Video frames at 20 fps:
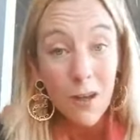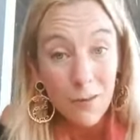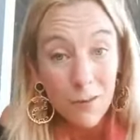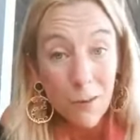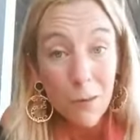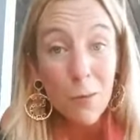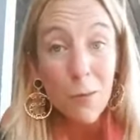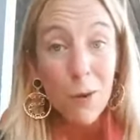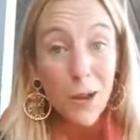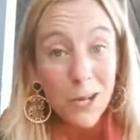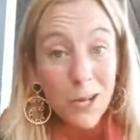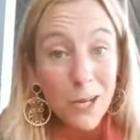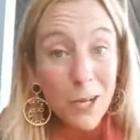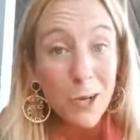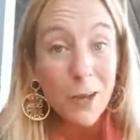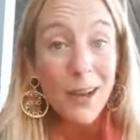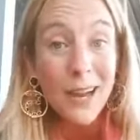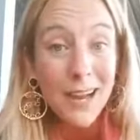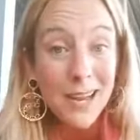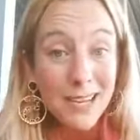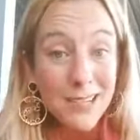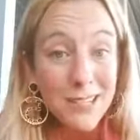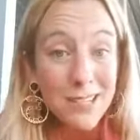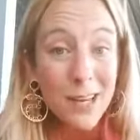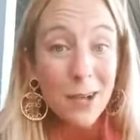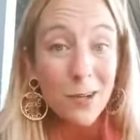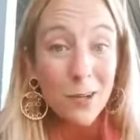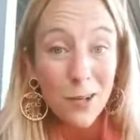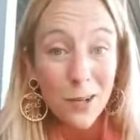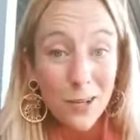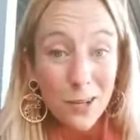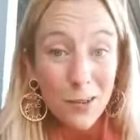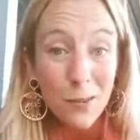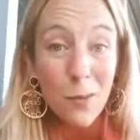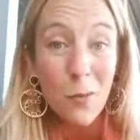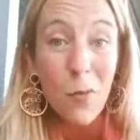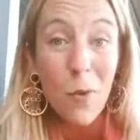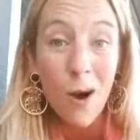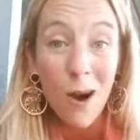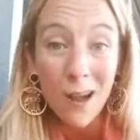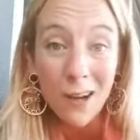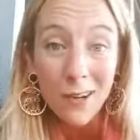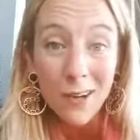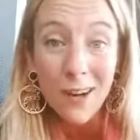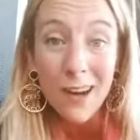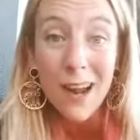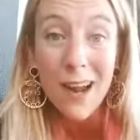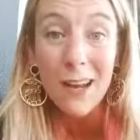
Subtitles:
from running your hands underneath the water